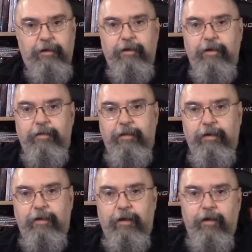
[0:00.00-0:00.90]

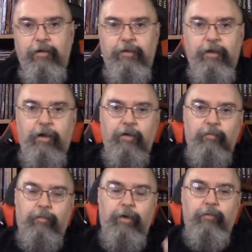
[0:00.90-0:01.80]

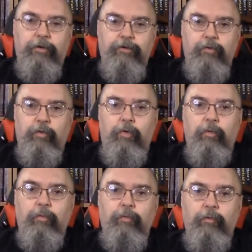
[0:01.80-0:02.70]
the original core
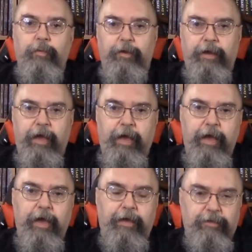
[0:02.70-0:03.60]
rule book
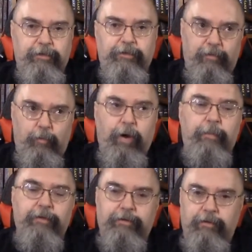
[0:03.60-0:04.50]
has
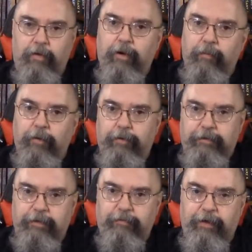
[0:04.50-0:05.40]
weapons and armor and
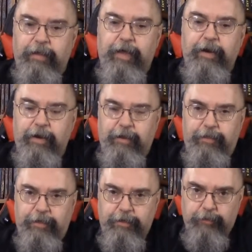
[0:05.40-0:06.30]
stuff like that in it,
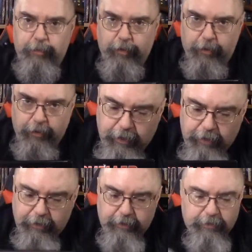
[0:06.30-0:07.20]
this book
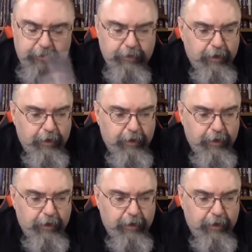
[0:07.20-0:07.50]
has